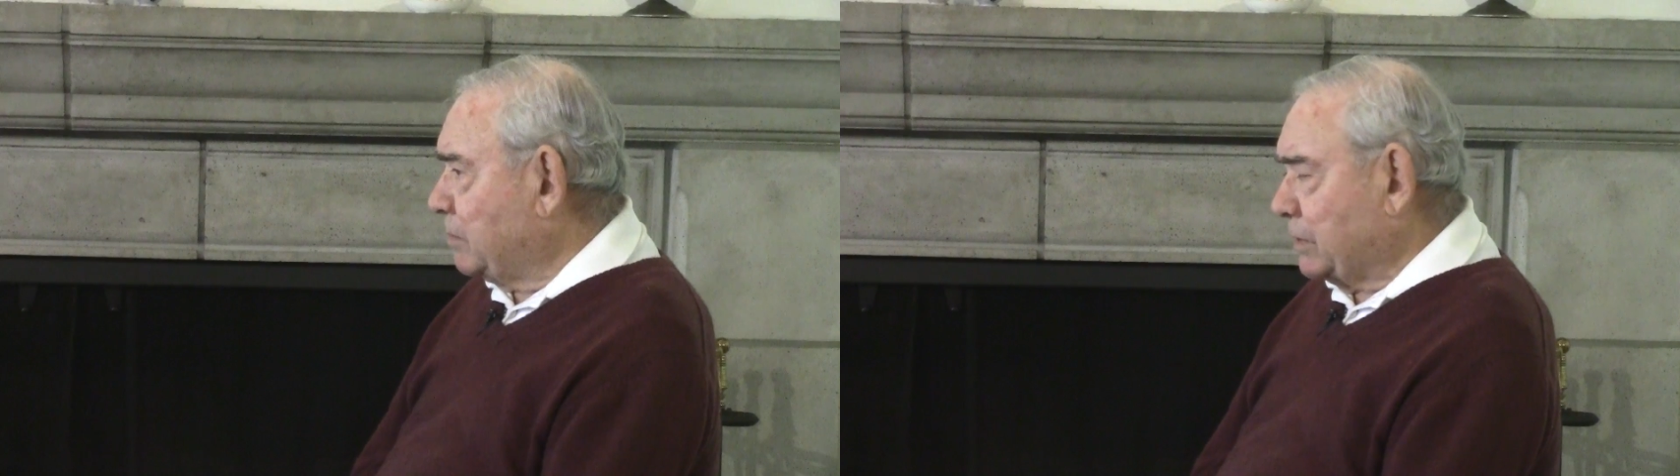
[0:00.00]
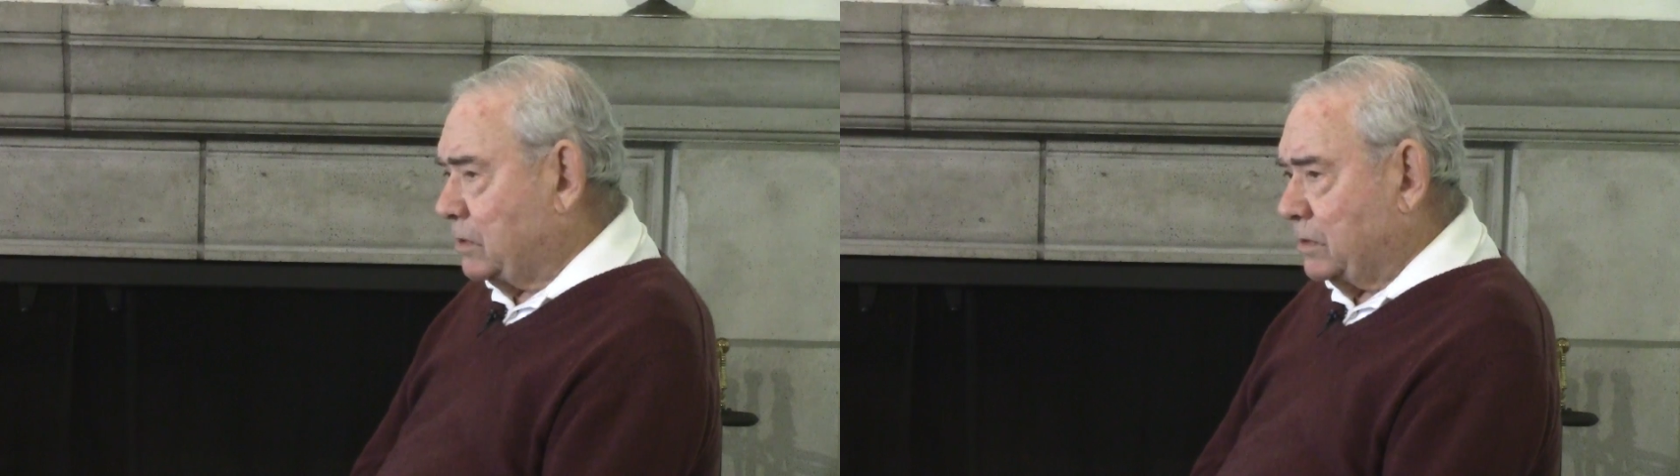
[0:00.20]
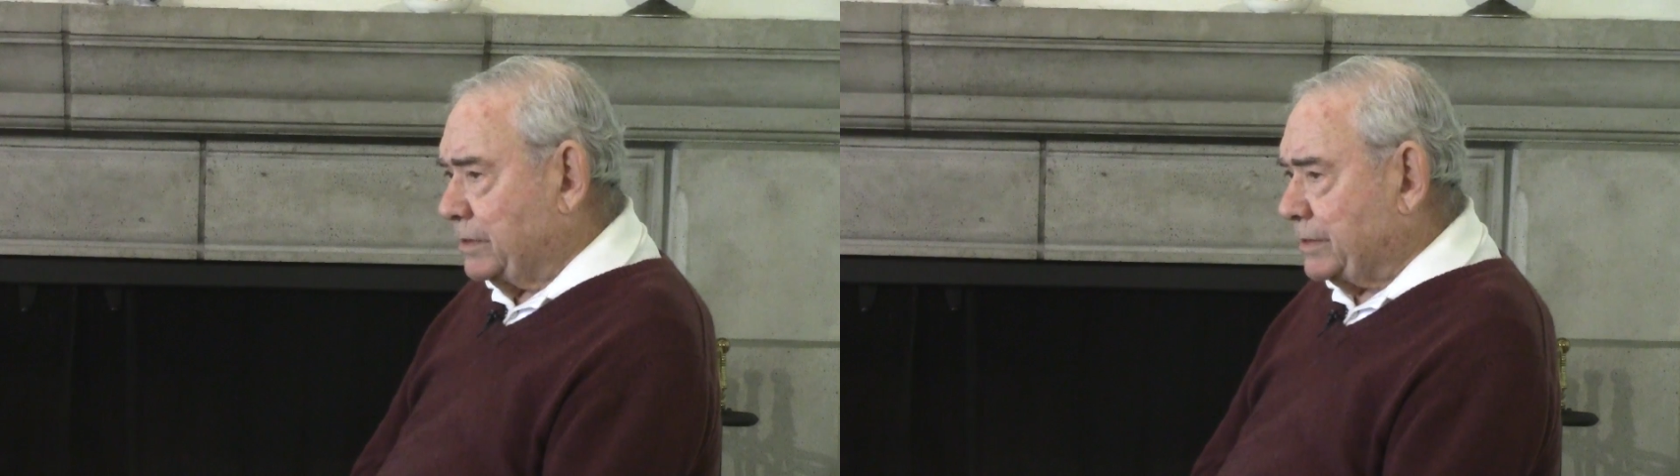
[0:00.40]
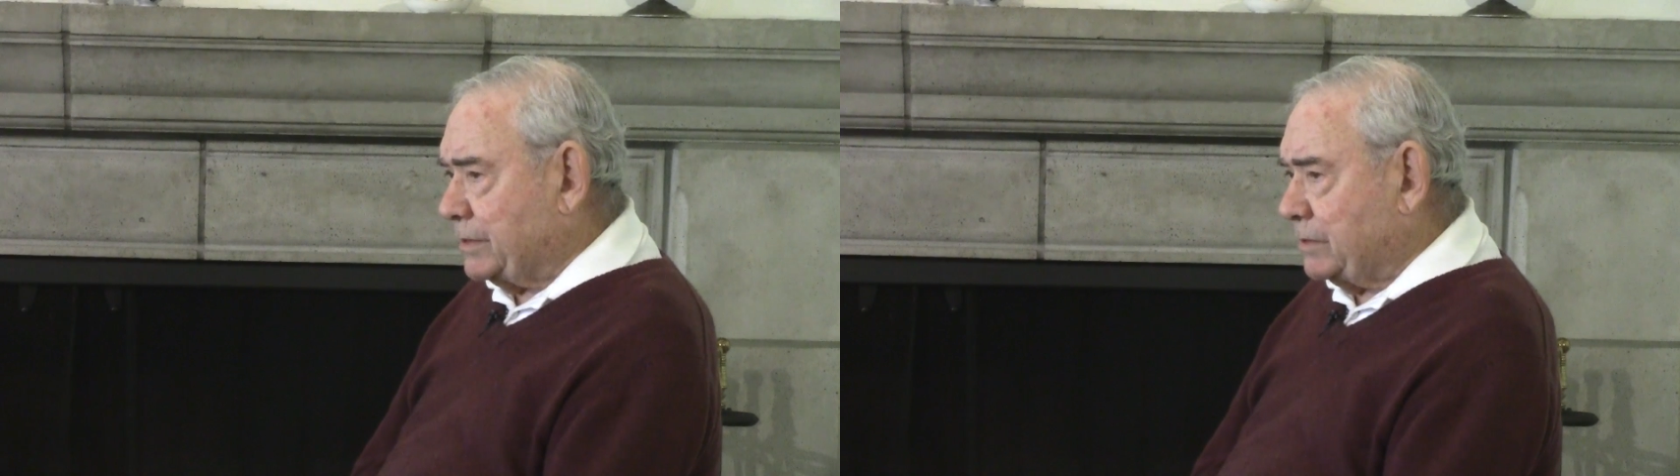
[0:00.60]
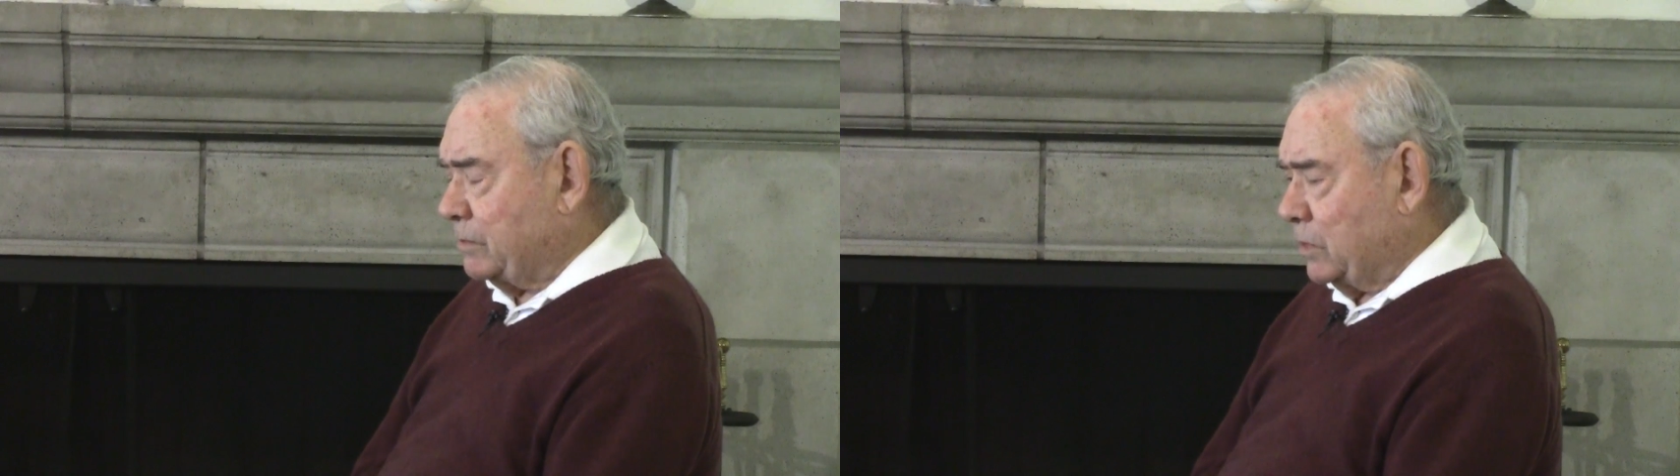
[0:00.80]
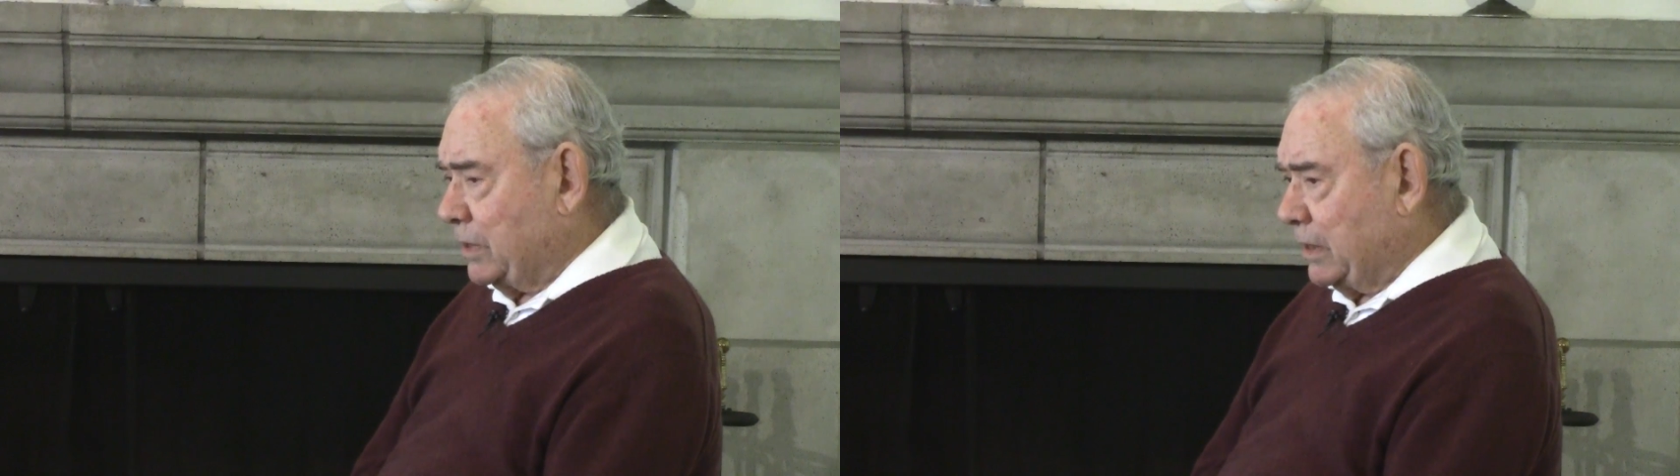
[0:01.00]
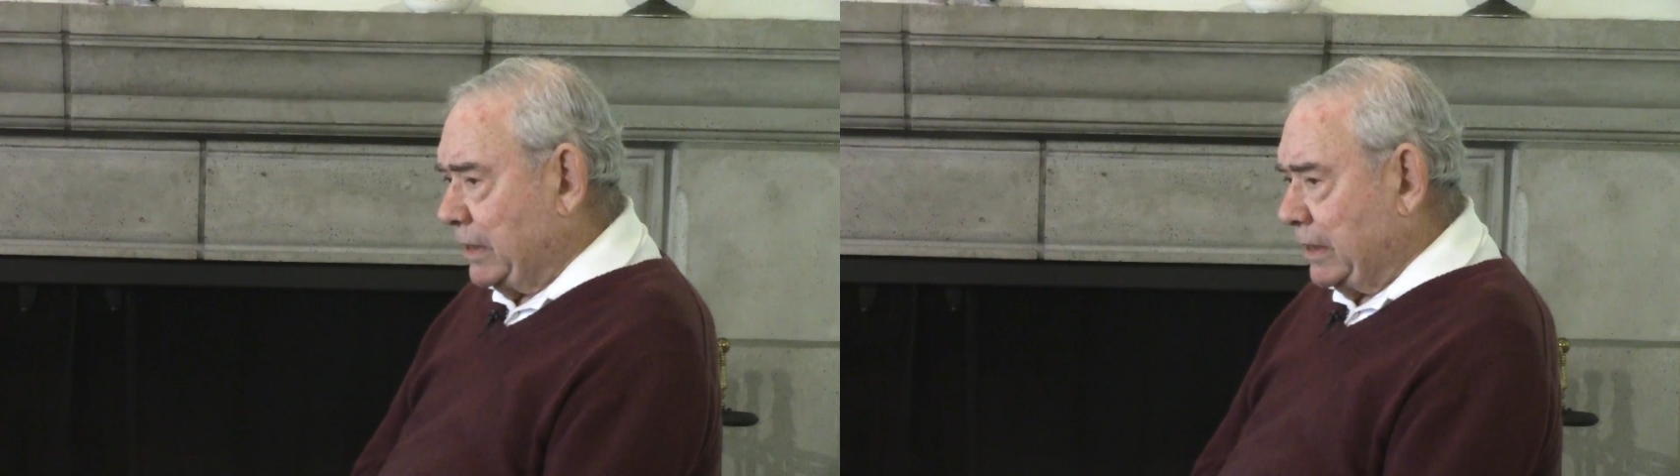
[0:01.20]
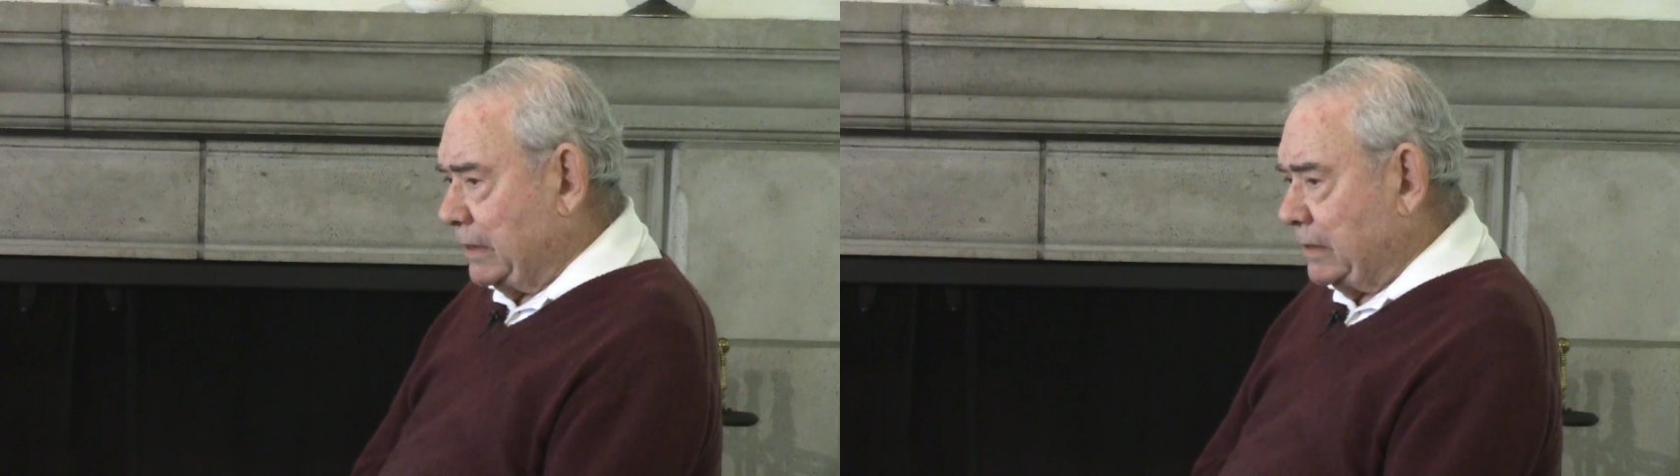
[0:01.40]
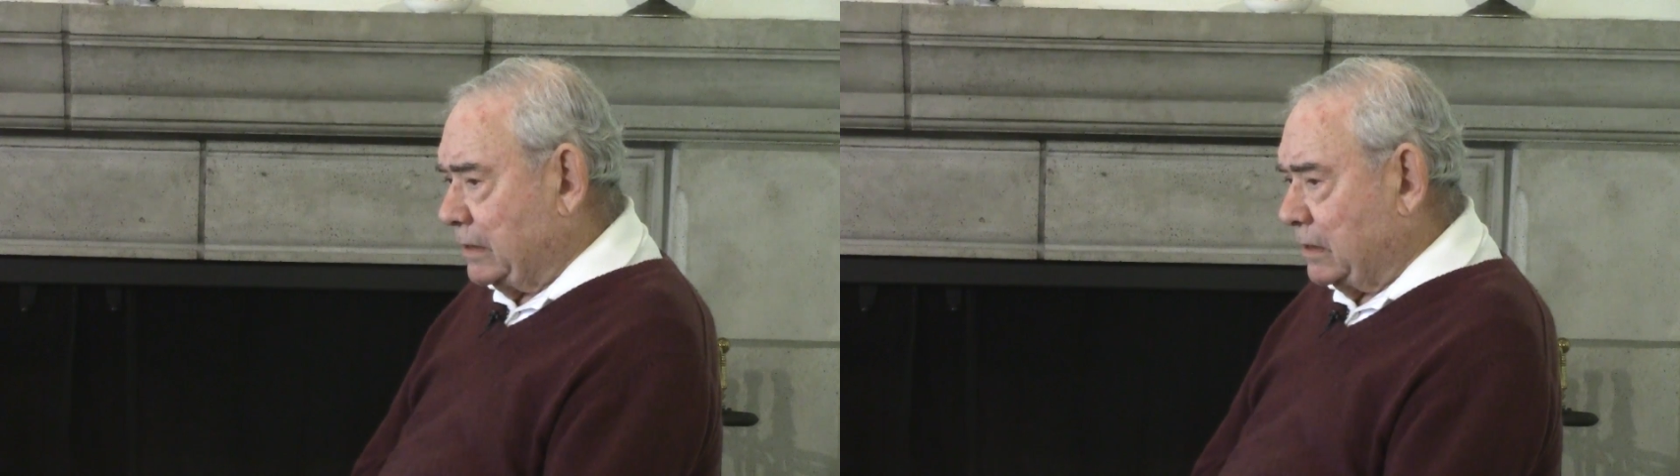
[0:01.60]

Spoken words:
because what I had